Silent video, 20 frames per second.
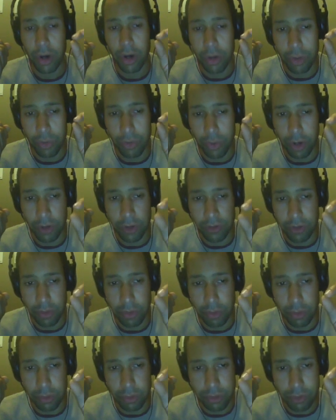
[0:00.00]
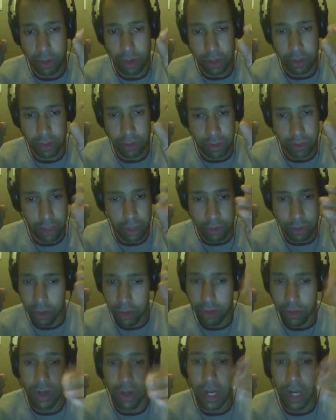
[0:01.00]
Otherwise, they would try and
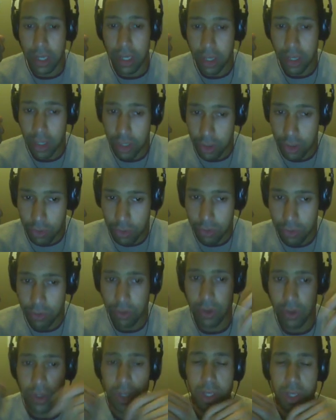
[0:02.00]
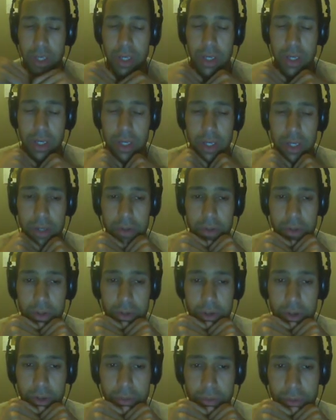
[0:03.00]
calculate the likelihood
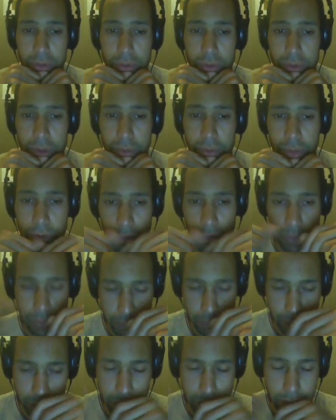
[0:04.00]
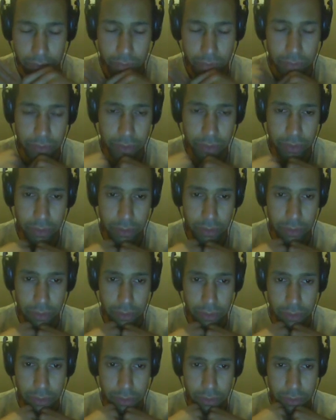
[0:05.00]
of the tree, but we've not
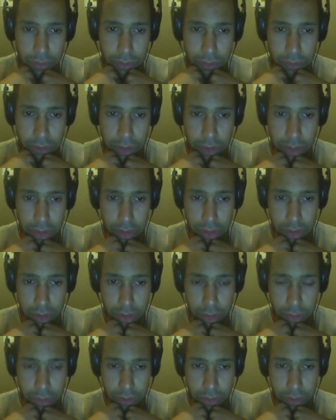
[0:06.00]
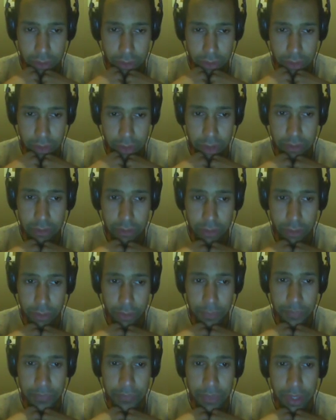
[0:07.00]
introduced likelihood yet.
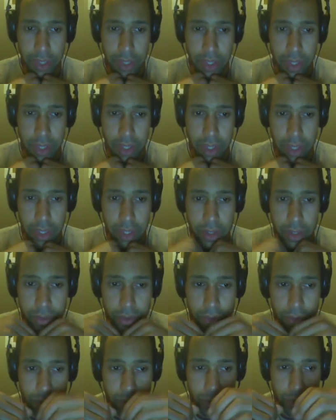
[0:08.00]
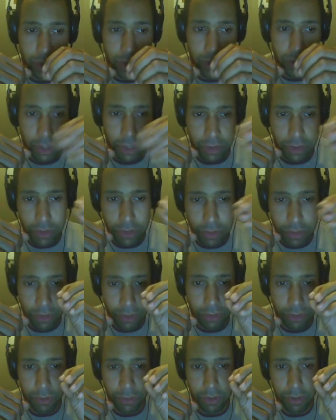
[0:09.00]
So calculate the
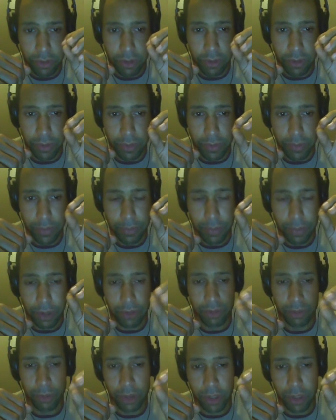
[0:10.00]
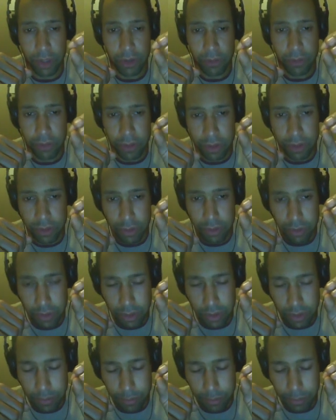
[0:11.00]
corresponding parsimony cost, and
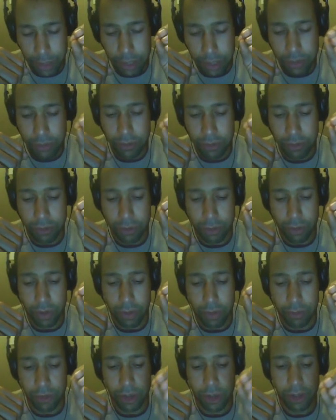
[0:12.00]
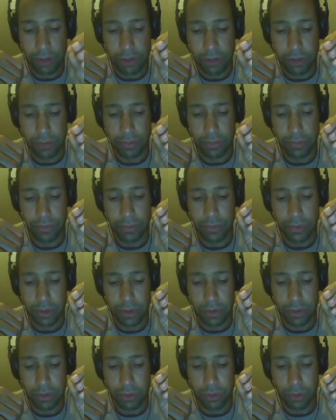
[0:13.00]
because it's your objective
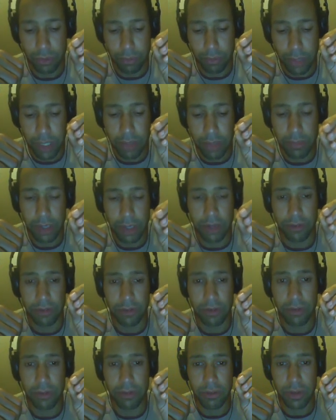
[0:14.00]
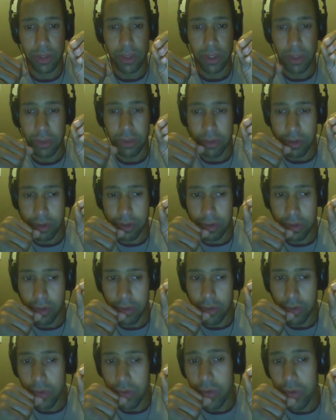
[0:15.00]
to minimize it,
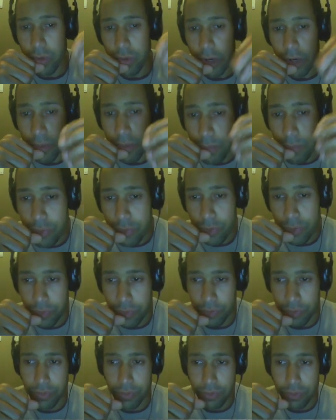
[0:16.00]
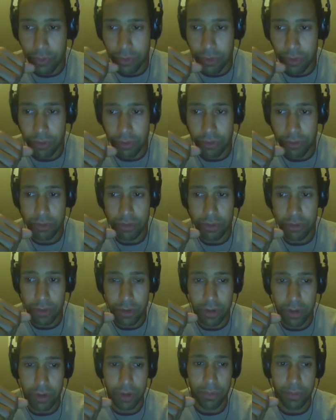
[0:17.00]
then try improve this
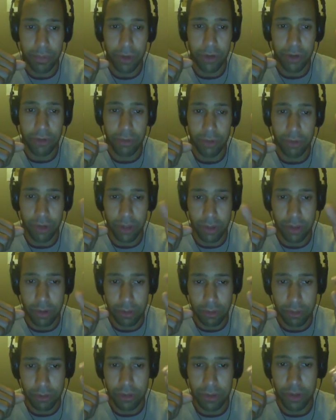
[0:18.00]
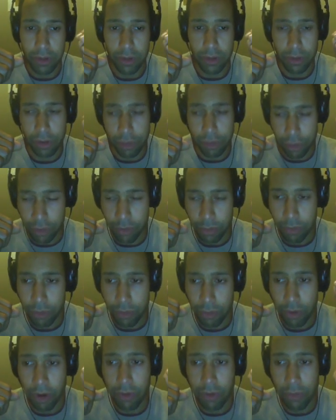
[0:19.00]
parsimony cost. In other terms,
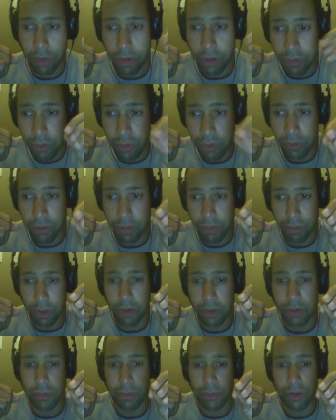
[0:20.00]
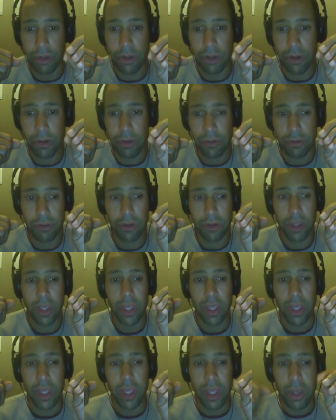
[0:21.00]
try to reduce this parsimony cost
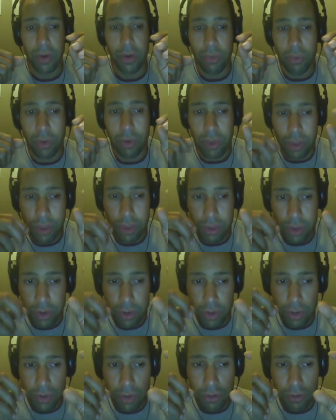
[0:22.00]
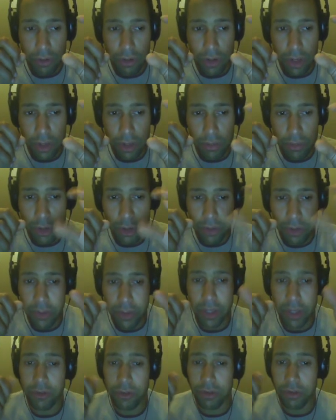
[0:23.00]
with a slight
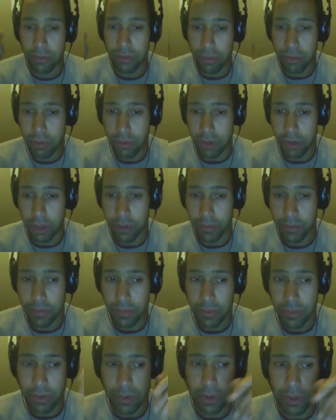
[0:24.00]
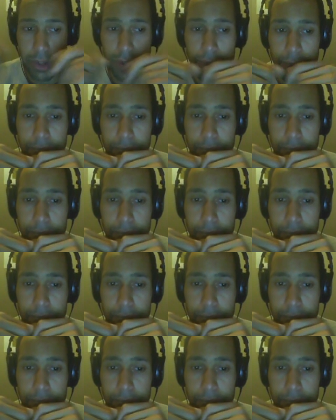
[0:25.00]
modification of the tree. Okay.